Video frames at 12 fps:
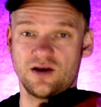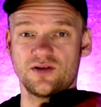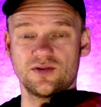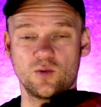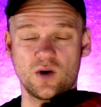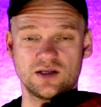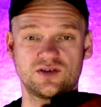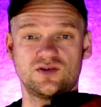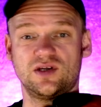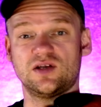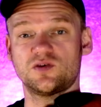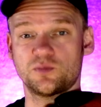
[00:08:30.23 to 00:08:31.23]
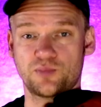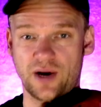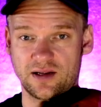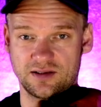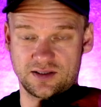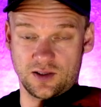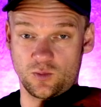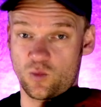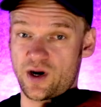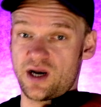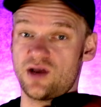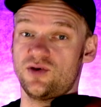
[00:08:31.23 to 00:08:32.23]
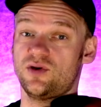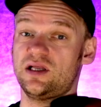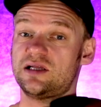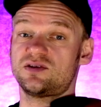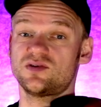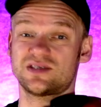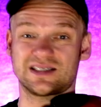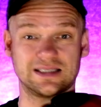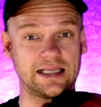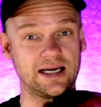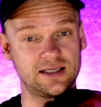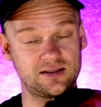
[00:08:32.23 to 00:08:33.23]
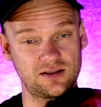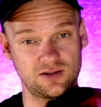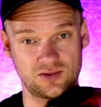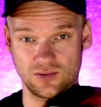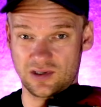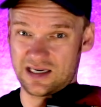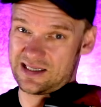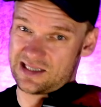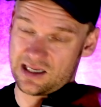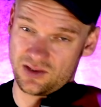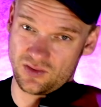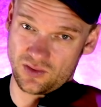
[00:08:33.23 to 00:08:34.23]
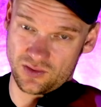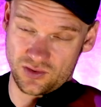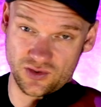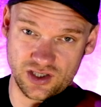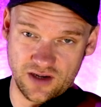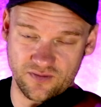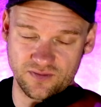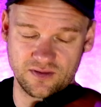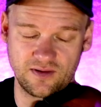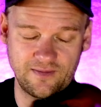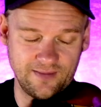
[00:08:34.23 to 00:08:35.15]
the ones you need to practice and where you need to slide, to glissando, to shift.